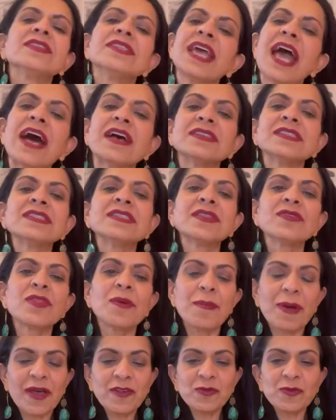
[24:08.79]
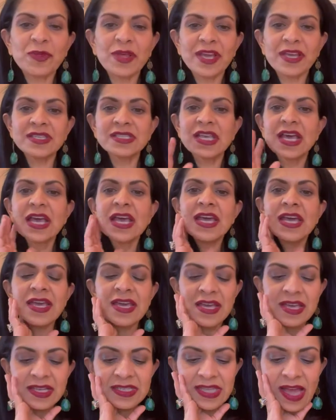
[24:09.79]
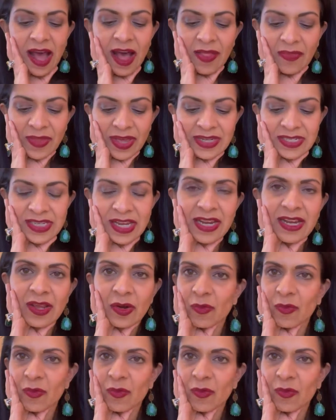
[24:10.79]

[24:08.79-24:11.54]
Yes, the best place is online dating.